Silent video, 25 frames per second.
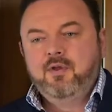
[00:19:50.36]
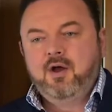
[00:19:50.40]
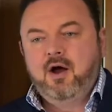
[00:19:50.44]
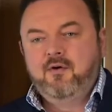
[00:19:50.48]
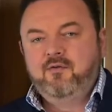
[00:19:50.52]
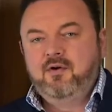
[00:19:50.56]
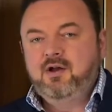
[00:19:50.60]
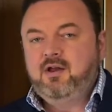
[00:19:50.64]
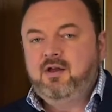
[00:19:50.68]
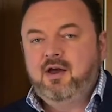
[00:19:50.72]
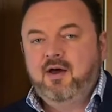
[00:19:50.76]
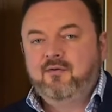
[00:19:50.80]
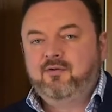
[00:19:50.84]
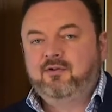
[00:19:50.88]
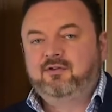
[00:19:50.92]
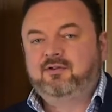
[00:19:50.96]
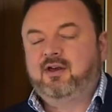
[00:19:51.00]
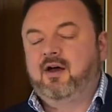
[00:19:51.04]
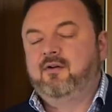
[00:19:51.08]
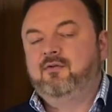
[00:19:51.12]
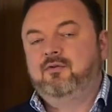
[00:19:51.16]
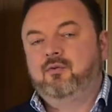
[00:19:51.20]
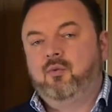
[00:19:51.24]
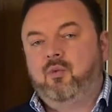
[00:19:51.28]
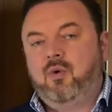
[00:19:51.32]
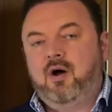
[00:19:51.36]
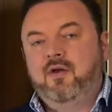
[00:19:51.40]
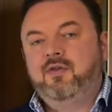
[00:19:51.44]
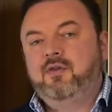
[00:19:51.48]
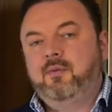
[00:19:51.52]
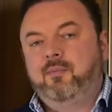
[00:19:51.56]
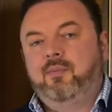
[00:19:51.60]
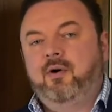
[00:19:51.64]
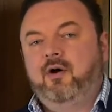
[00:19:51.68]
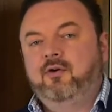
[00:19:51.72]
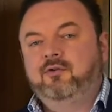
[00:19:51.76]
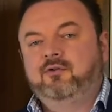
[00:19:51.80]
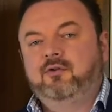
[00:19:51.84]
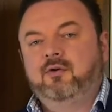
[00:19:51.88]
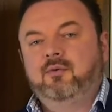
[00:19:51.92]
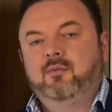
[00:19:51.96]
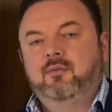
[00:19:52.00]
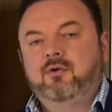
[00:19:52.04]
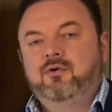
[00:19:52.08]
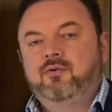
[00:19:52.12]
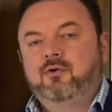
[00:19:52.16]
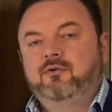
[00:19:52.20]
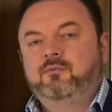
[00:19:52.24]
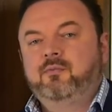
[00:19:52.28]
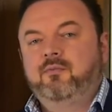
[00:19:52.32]
I've only ever saved one deposit,
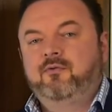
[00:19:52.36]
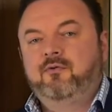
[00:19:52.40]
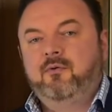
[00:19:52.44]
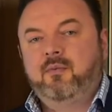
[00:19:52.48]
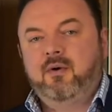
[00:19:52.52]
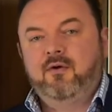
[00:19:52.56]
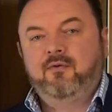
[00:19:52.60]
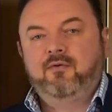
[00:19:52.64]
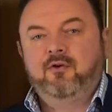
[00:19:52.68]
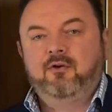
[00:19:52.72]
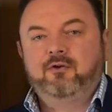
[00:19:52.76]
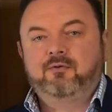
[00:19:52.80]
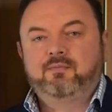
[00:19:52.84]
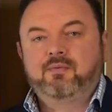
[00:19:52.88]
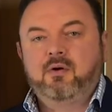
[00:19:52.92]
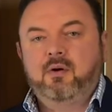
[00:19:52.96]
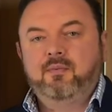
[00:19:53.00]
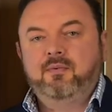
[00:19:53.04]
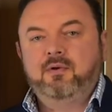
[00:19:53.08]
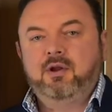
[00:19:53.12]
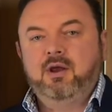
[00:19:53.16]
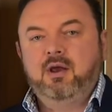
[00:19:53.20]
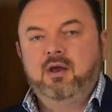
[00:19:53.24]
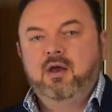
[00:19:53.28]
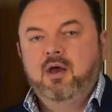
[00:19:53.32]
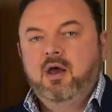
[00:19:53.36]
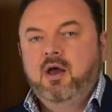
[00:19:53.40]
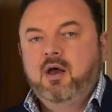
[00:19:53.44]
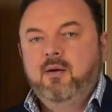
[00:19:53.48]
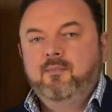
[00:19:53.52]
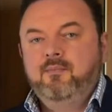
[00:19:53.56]
which was for my first property.